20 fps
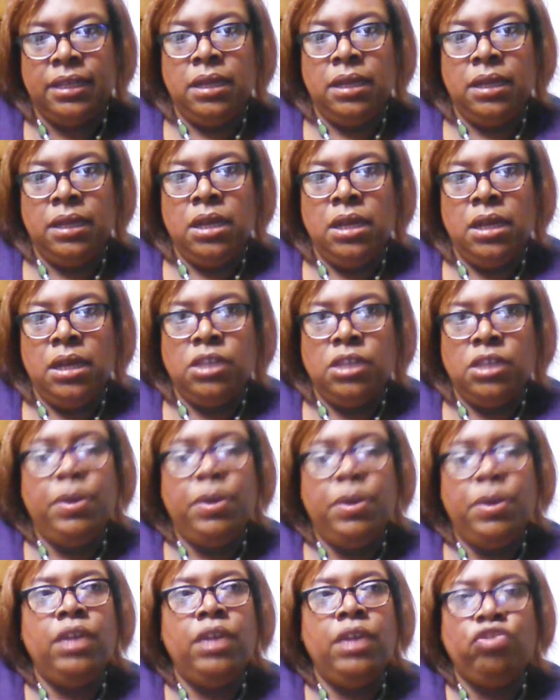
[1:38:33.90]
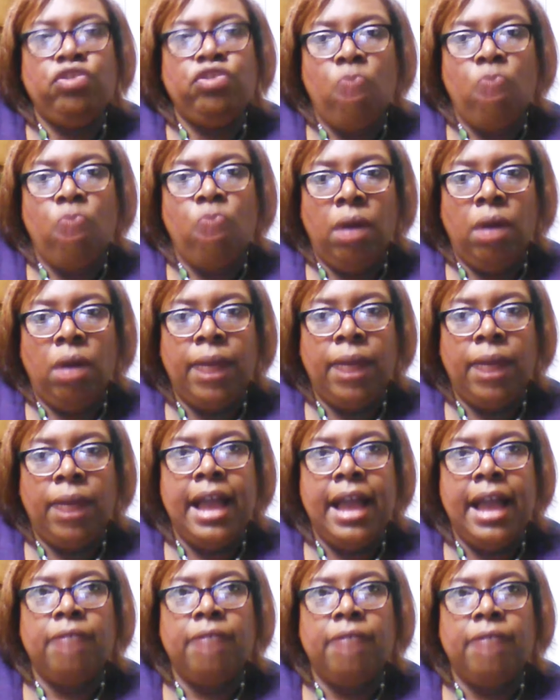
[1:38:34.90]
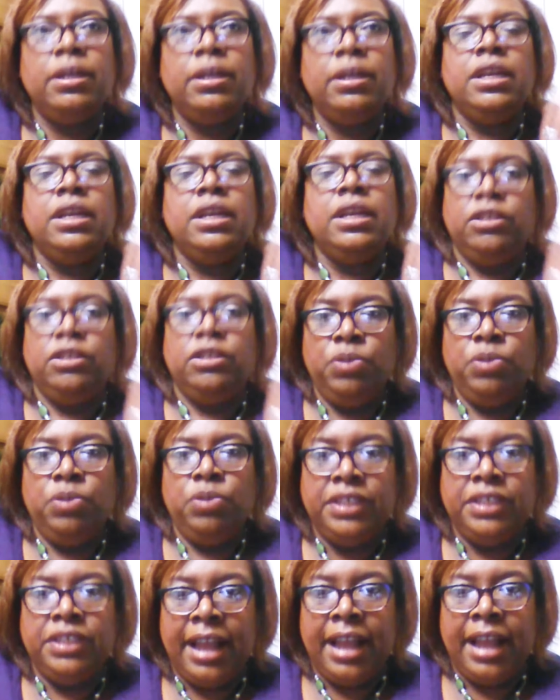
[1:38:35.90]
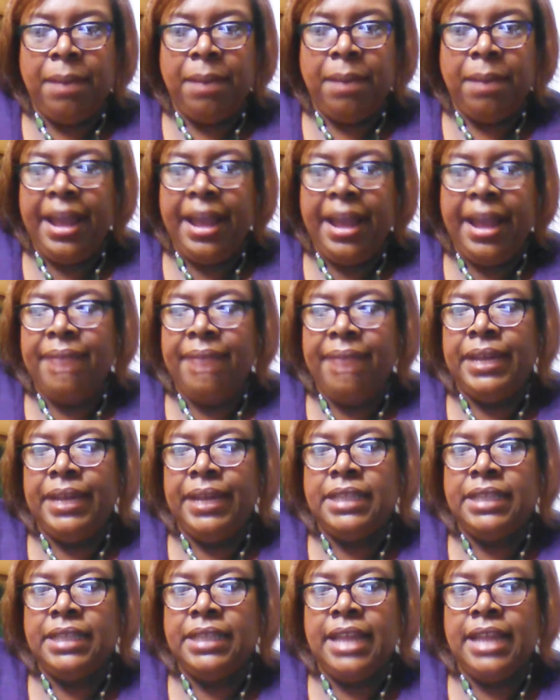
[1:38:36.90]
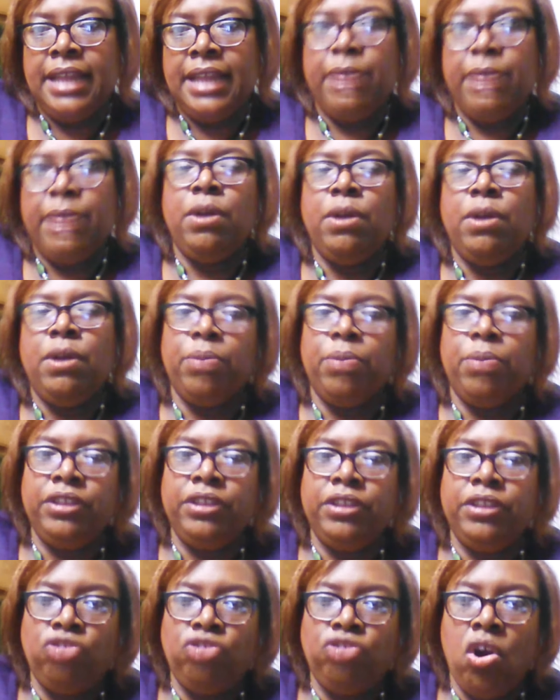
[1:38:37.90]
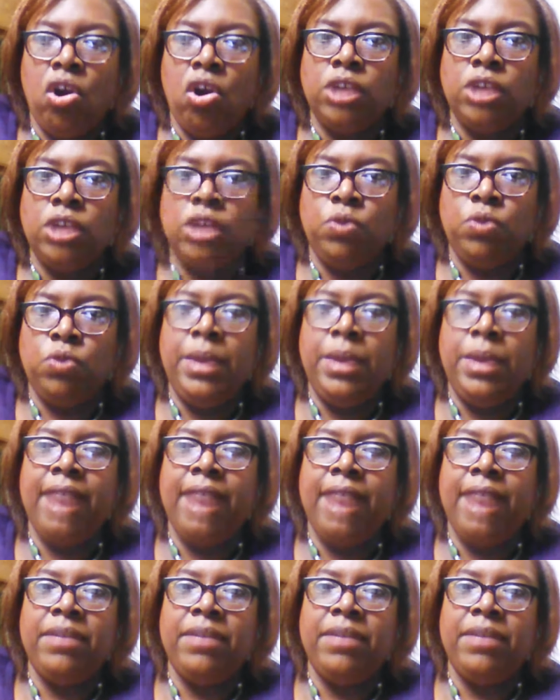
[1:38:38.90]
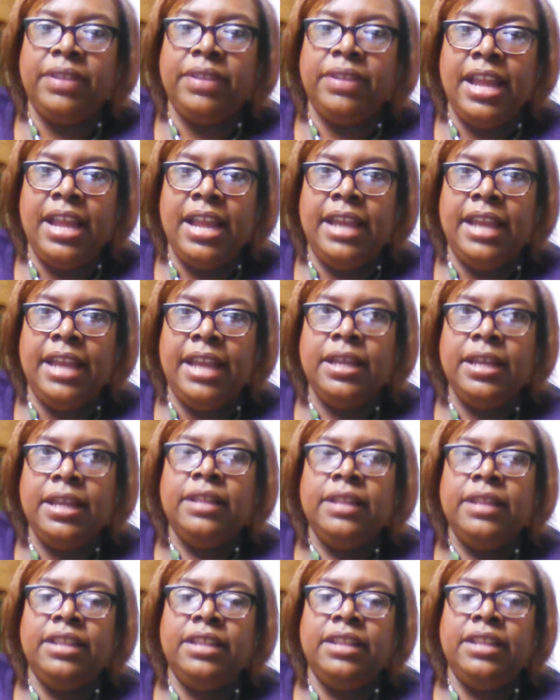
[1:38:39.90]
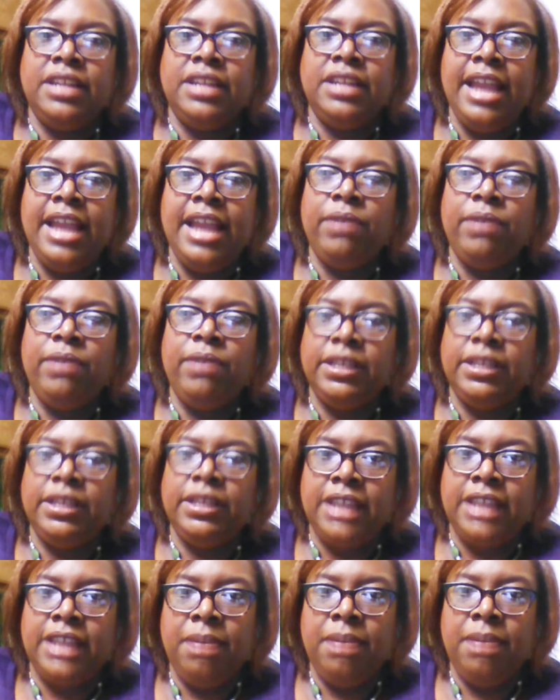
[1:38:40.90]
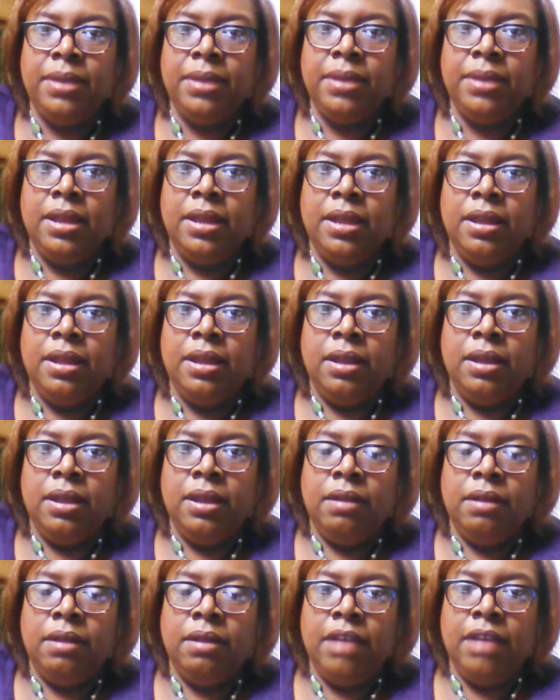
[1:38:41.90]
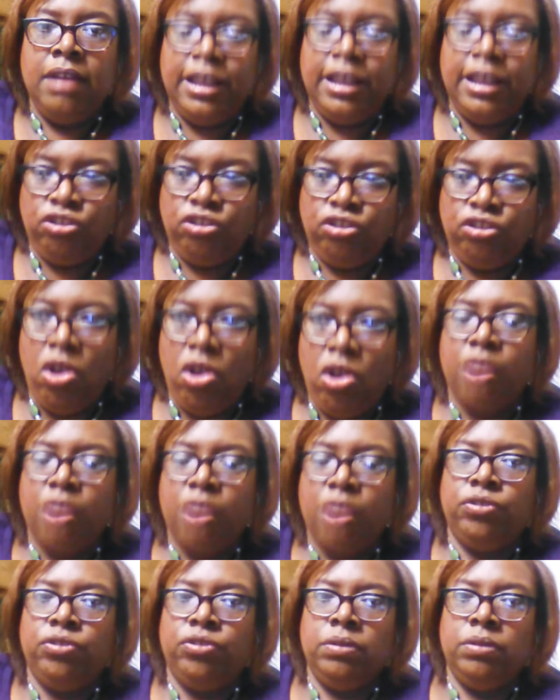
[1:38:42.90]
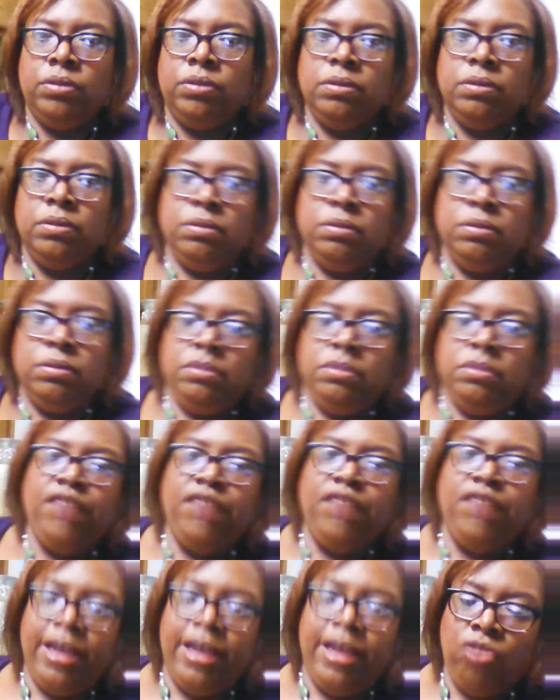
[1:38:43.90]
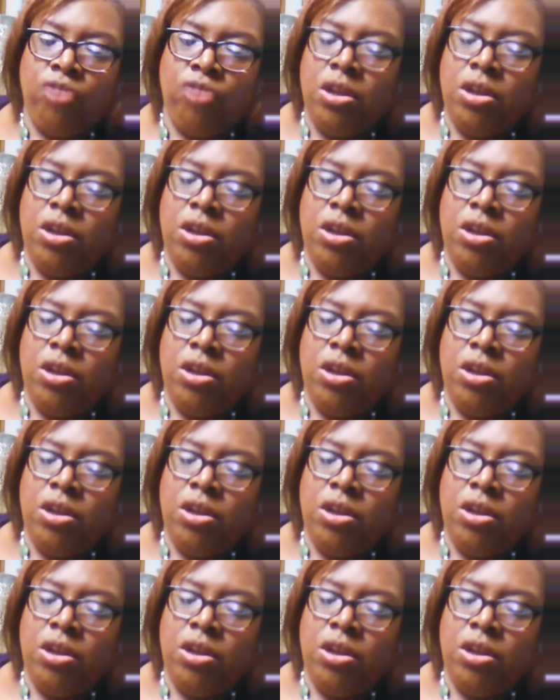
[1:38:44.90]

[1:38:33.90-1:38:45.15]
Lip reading: So we're gonna let you walk around till we stack up our evidence, and then we're gonna bring the charge when we have everything that the DA will accept as a charge to file charges.